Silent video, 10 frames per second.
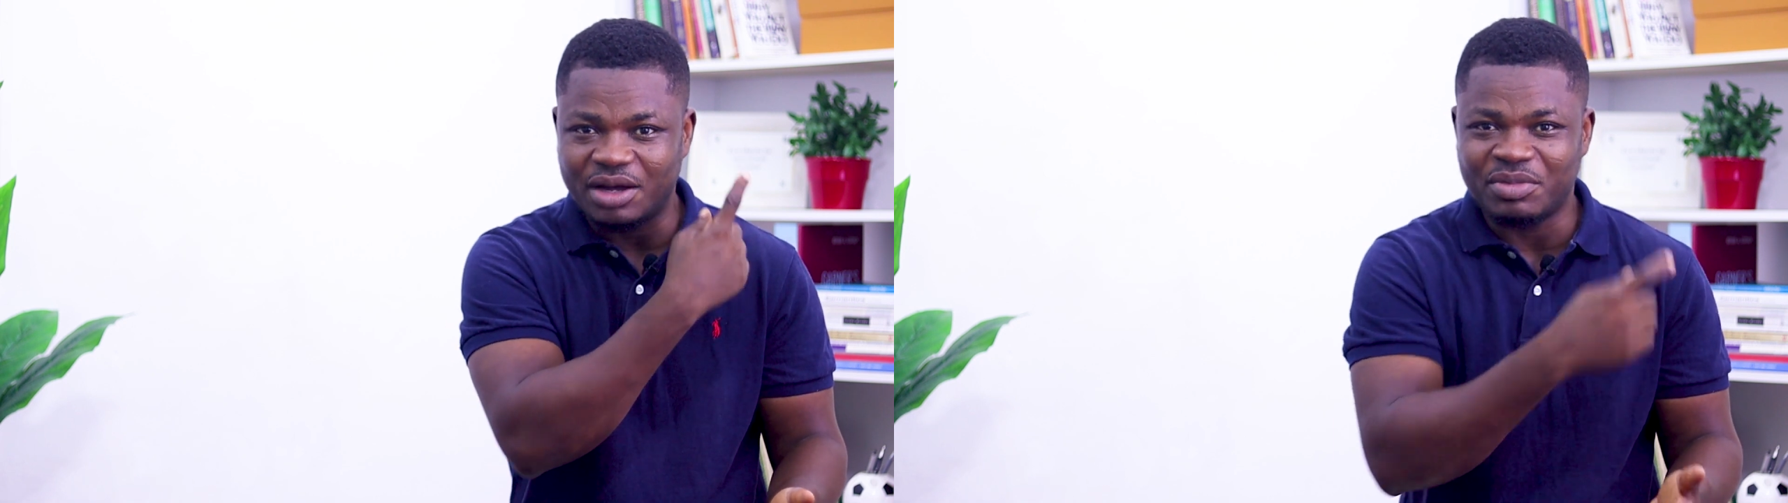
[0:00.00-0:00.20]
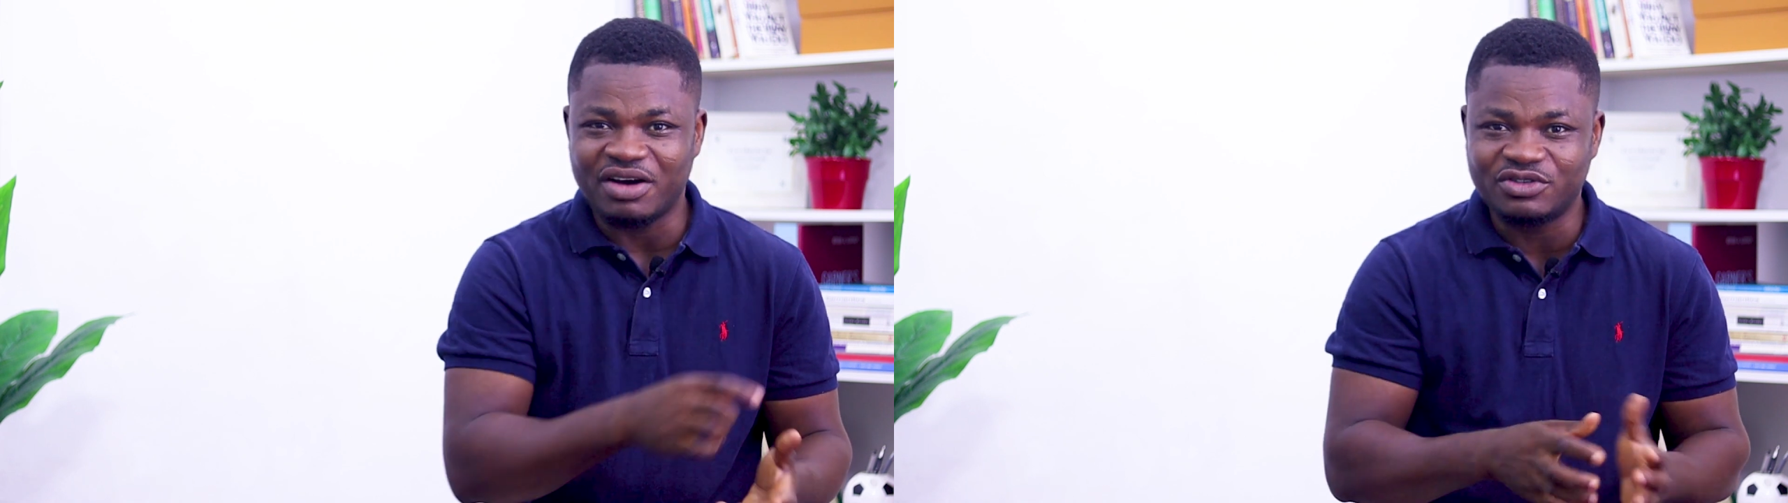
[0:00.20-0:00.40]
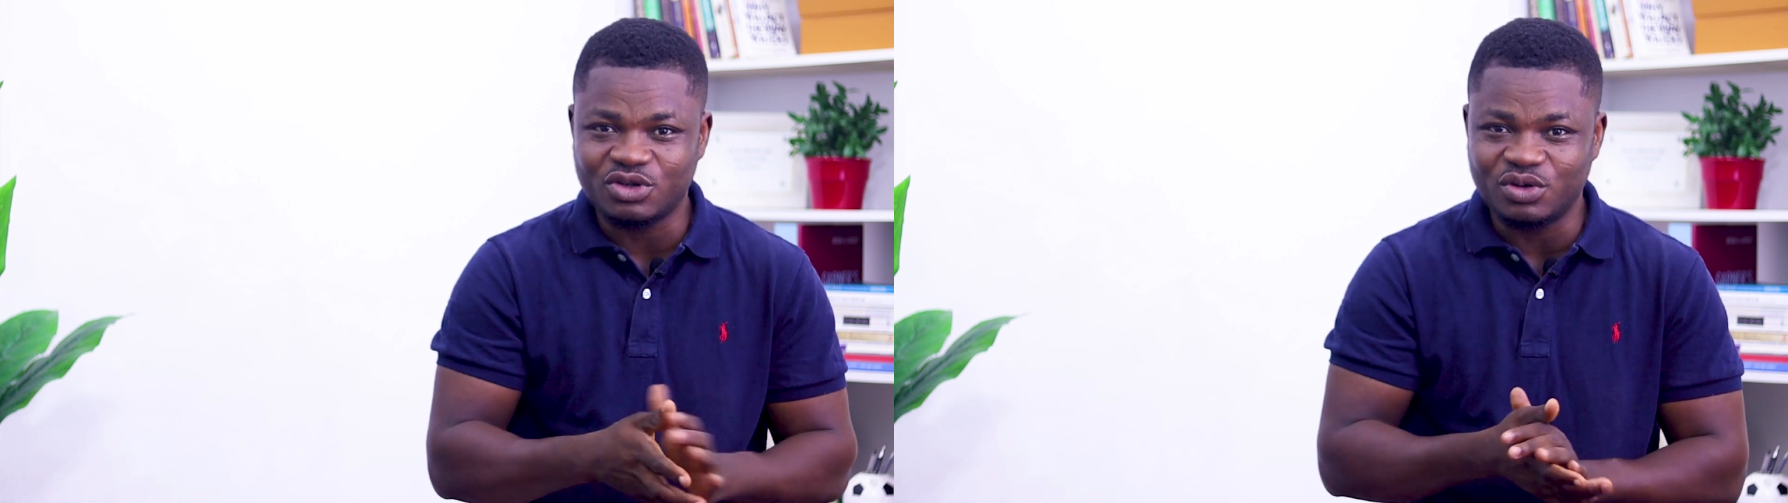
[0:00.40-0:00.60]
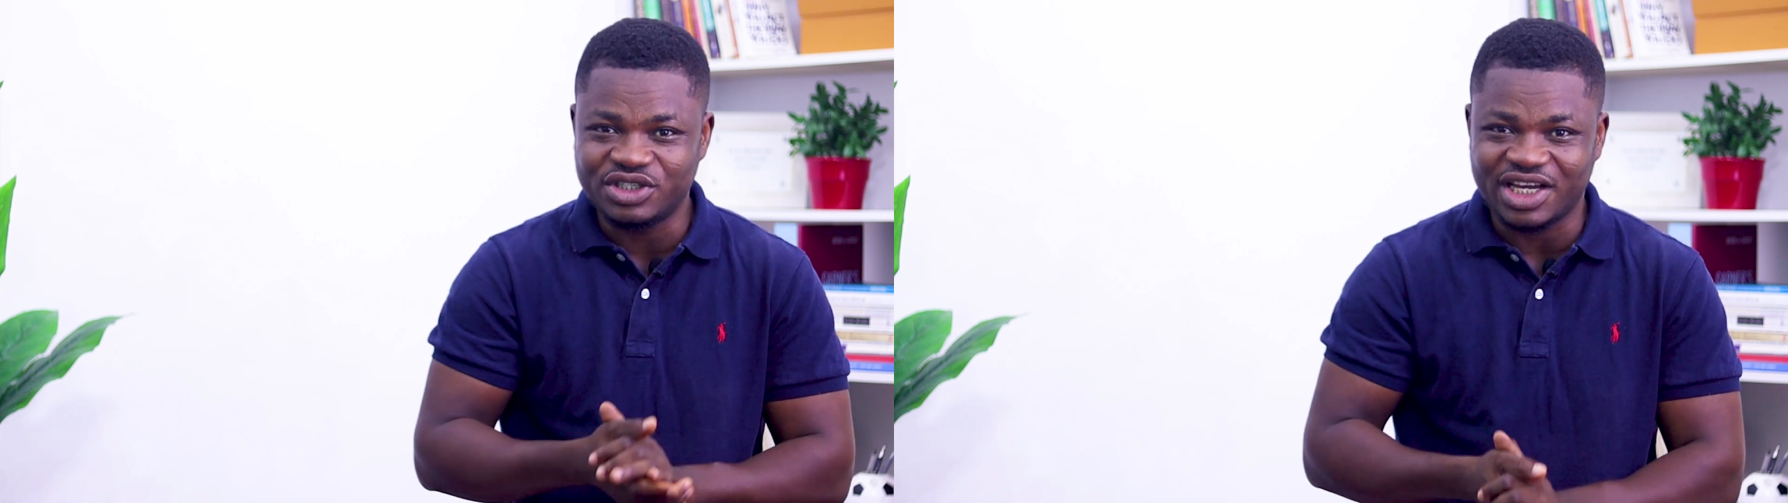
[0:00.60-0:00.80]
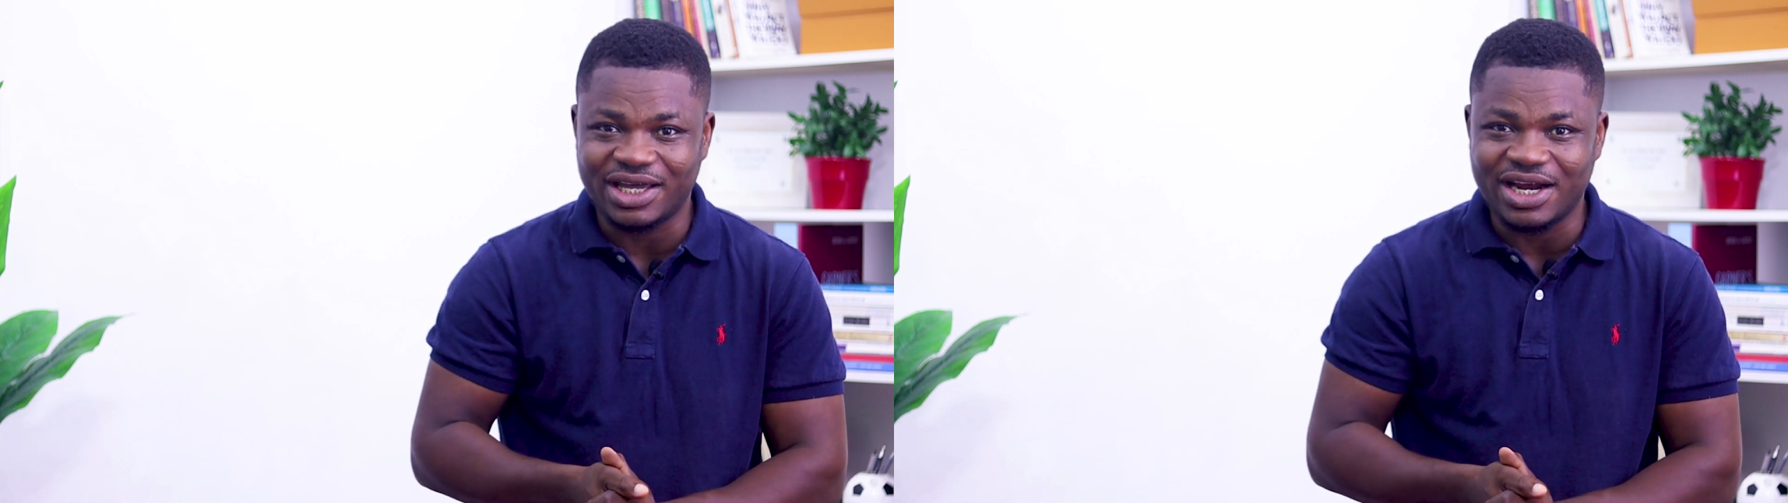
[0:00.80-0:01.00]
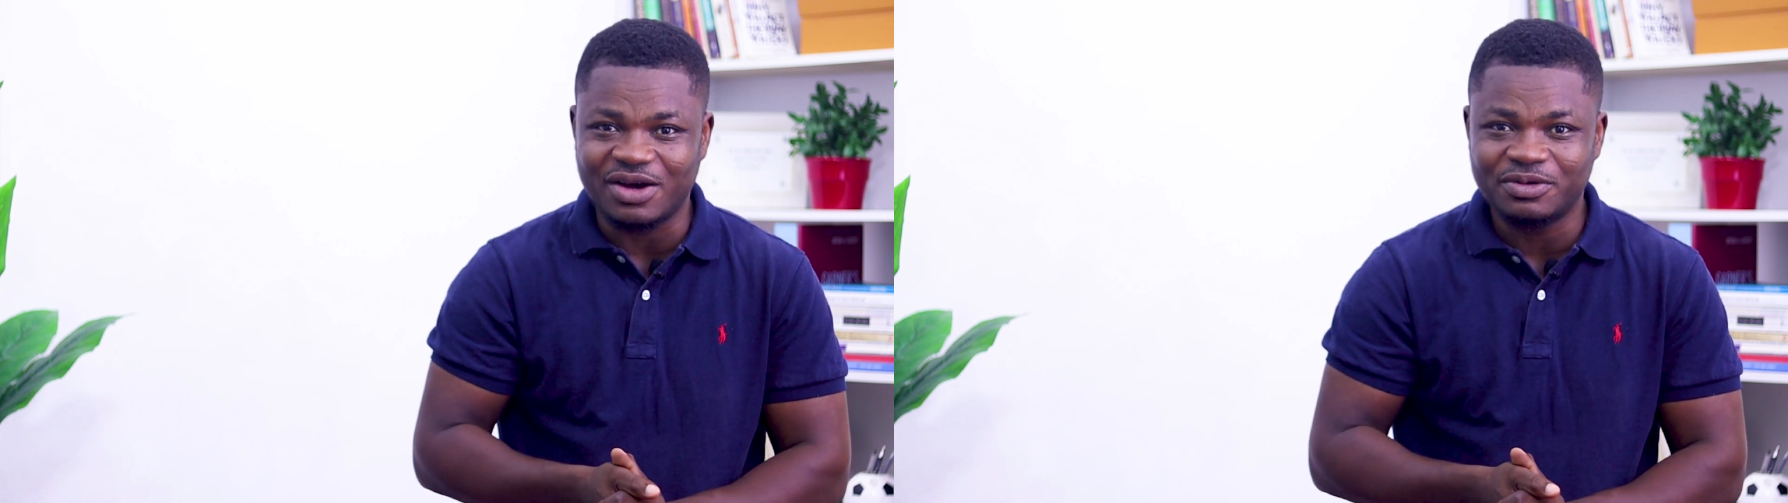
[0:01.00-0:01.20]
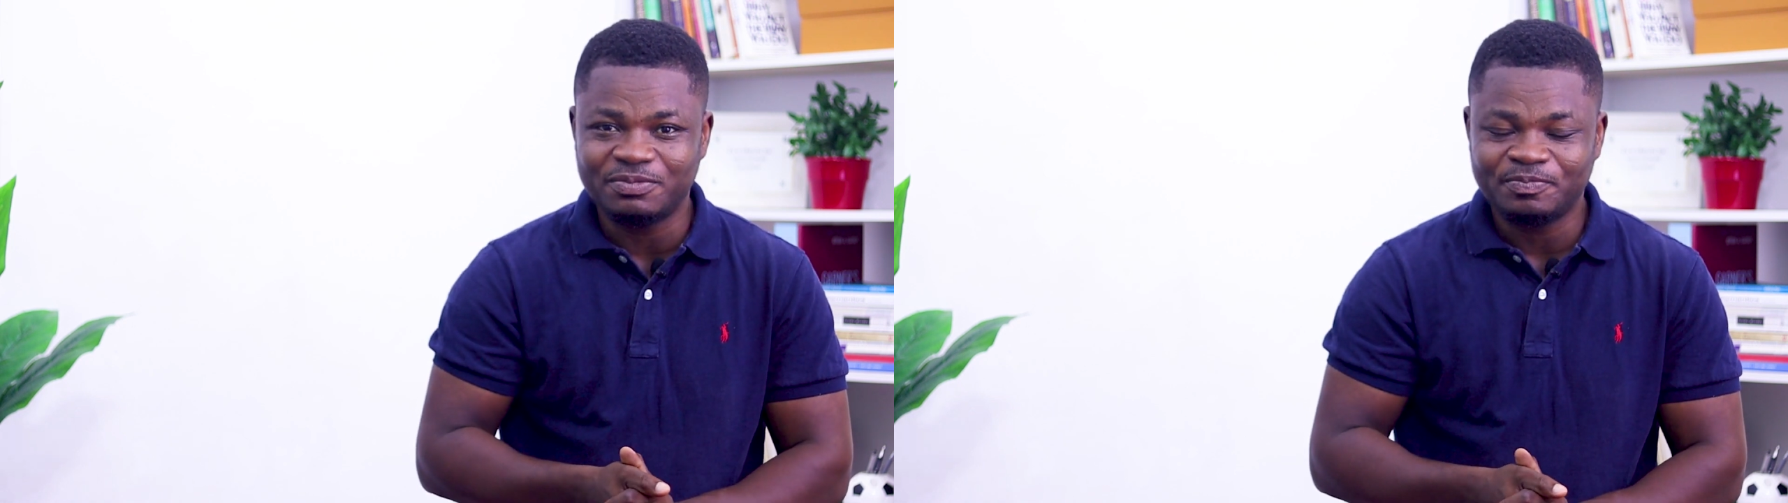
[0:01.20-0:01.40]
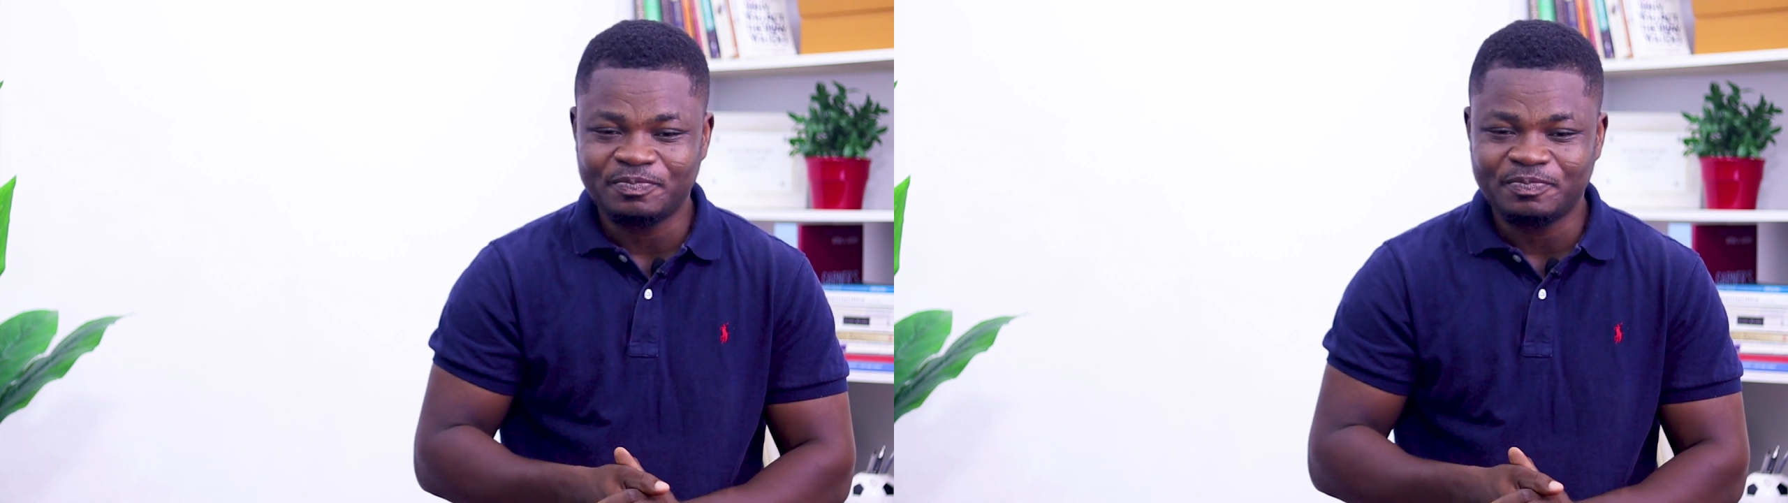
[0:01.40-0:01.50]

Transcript: above to go check it out.